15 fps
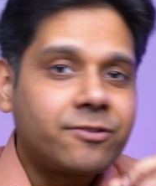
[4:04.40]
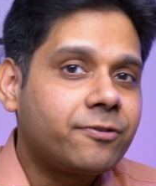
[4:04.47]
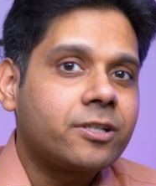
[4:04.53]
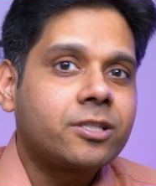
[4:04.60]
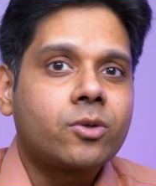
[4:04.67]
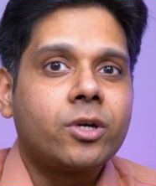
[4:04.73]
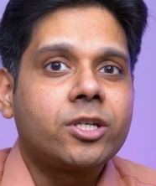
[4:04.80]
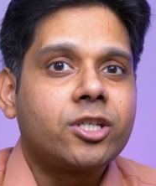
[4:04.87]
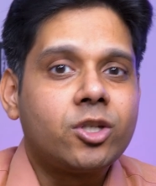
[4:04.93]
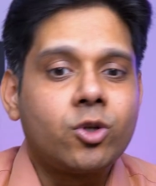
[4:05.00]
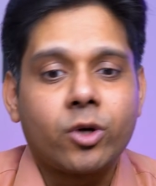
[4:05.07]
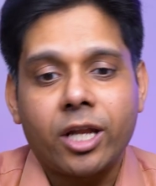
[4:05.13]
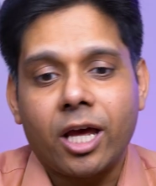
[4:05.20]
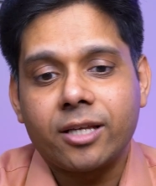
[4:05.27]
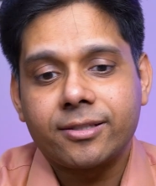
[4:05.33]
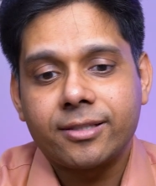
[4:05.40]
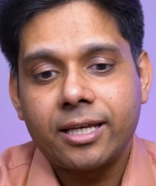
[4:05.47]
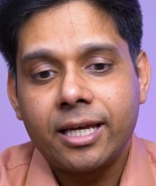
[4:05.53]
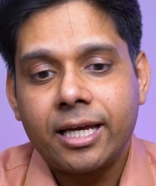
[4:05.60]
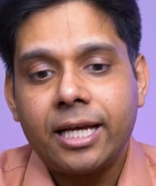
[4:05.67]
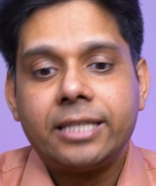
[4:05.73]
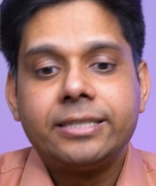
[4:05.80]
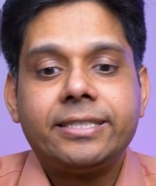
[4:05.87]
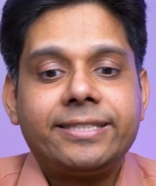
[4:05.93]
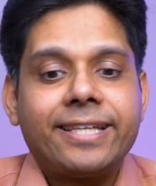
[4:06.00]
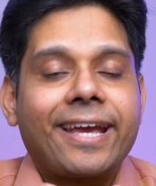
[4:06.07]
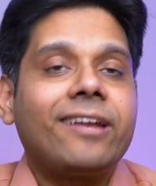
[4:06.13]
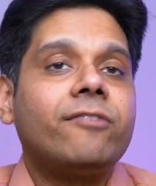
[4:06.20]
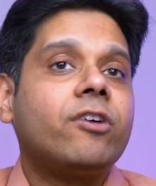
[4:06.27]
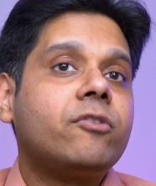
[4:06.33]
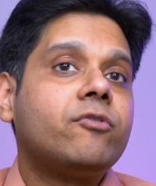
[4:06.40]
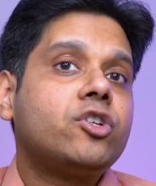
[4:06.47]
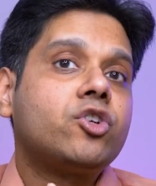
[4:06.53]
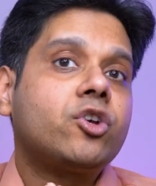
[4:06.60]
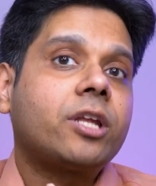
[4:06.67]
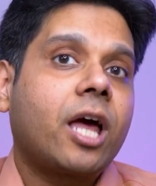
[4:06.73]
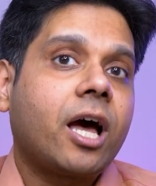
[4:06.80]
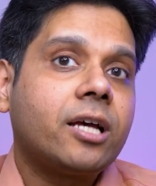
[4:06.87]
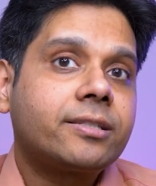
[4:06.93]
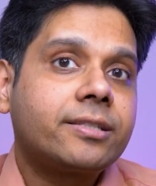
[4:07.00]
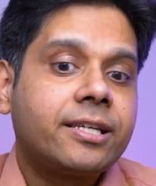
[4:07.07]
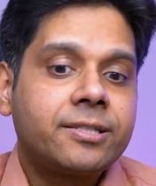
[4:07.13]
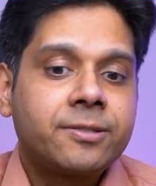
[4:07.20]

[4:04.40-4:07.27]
the first question you can ask. The second one which you can ask